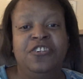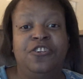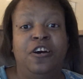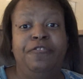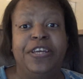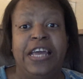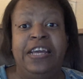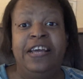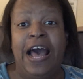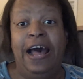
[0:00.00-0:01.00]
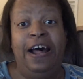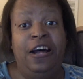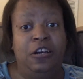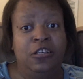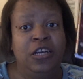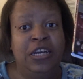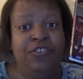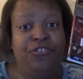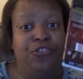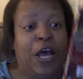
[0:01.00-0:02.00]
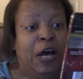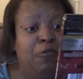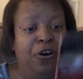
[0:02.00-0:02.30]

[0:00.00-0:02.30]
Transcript: Don't forget, our Star